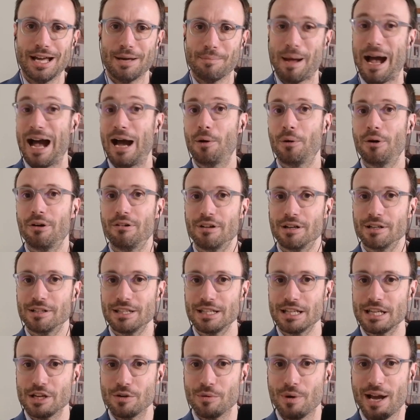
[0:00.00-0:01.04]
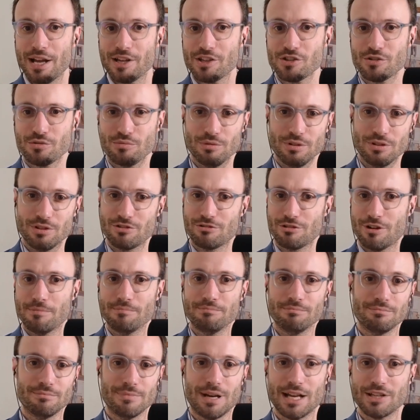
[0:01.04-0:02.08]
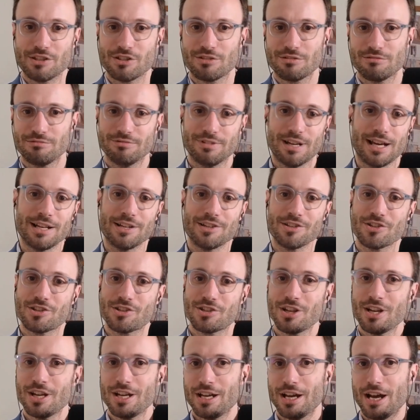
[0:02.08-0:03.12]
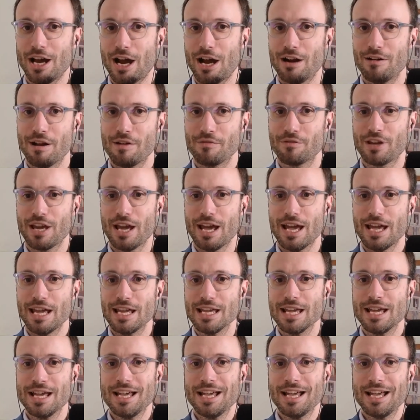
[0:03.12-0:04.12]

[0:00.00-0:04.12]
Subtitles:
power in the US with Trump, Musk, Vance, RFK.